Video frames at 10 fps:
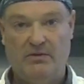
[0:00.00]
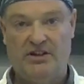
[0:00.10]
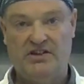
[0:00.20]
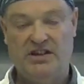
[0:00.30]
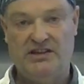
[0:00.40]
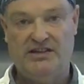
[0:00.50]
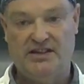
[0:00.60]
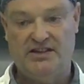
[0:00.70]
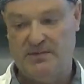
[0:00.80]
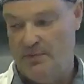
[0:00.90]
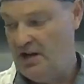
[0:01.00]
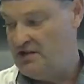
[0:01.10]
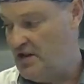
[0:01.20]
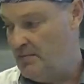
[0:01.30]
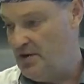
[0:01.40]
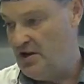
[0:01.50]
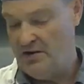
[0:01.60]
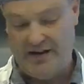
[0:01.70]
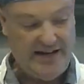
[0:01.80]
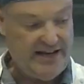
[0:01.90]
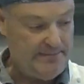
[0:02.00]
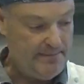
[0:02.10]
which is tomato puree in.